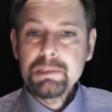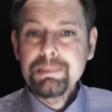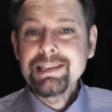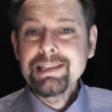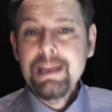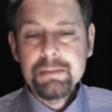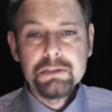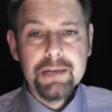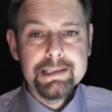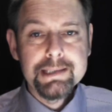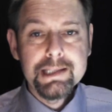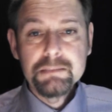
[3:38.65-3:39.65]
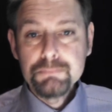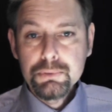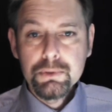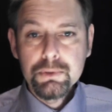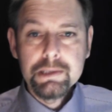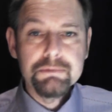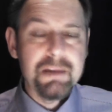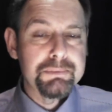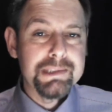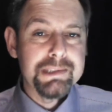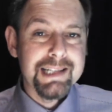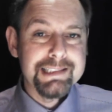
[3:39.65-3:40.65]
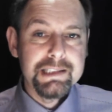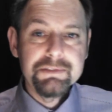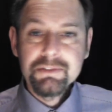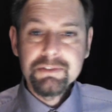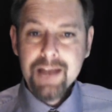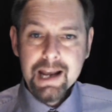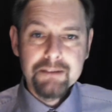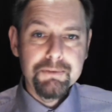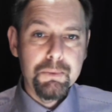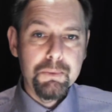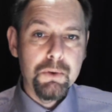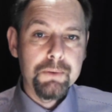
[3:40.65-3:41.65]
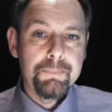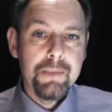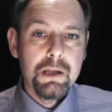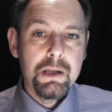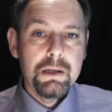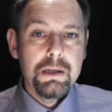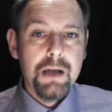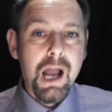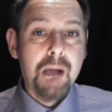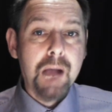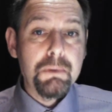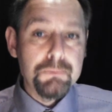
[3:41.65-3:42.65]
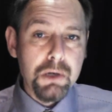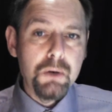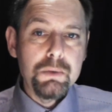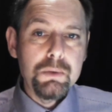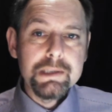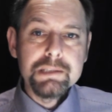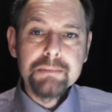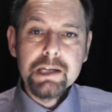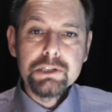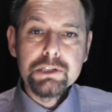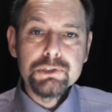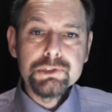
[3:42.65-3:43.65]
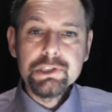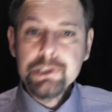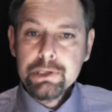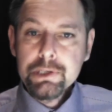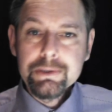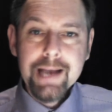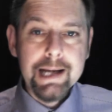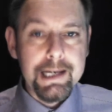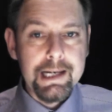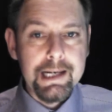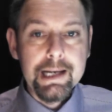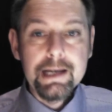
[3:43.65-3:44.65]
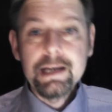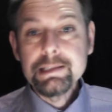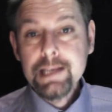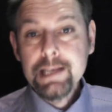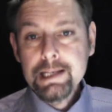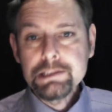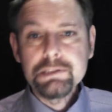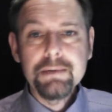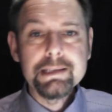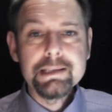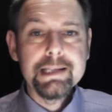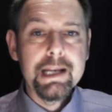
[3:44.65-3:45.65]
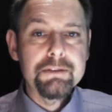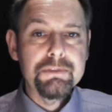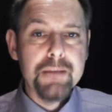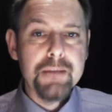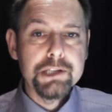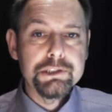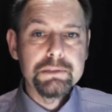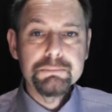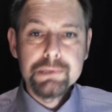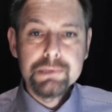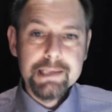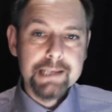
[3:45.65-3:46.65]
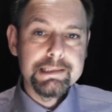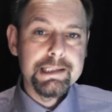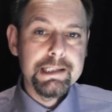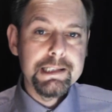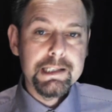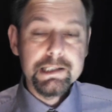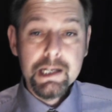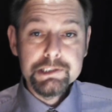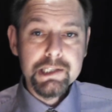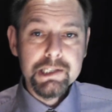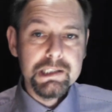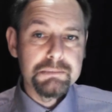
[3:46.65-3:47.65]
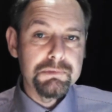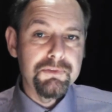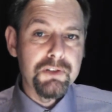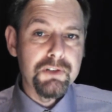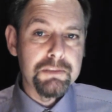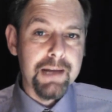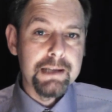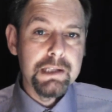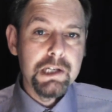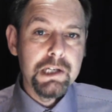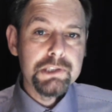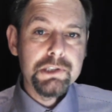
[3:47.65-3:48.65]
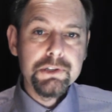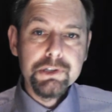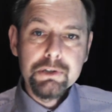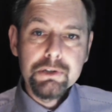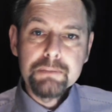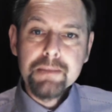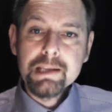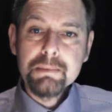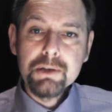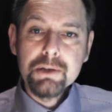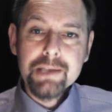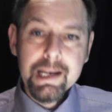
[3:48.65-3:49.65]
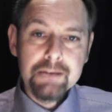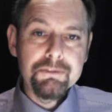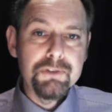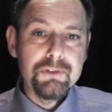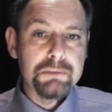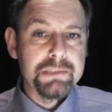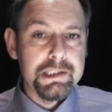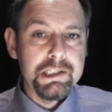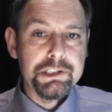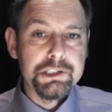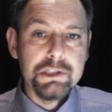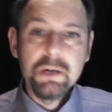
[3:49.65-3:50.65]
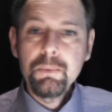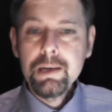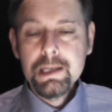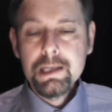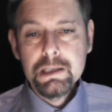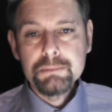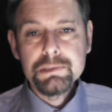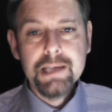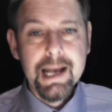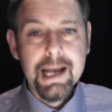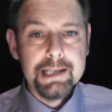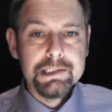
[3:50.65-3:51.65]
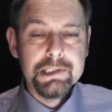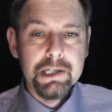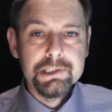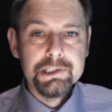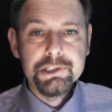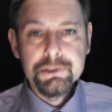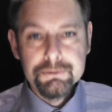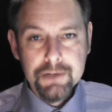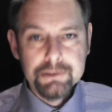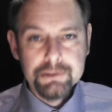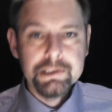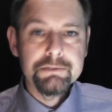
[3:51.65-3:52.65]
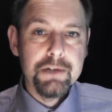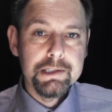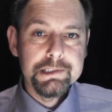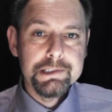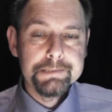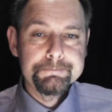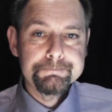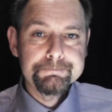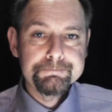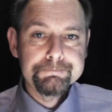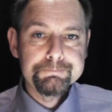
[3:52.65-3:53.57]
It must be democratic and broadly representative of everyone. Our role is to make sure that you get clear and interesting information presented in a digestible format so that you can make the most informed decision when it comes to exercising your voting rights.